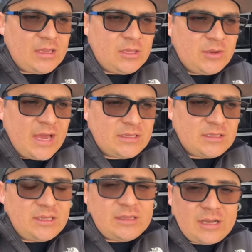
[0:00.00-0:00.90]
you guys
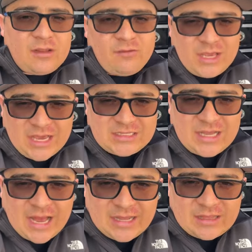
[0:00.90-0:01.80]
and then if you guys
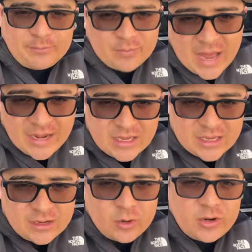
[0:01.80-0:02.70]
got the
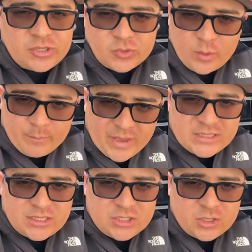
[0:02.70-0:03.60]
money in order to
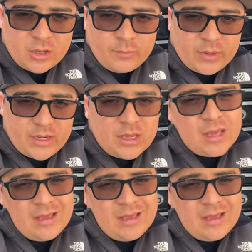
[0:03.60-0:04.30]
invest in your company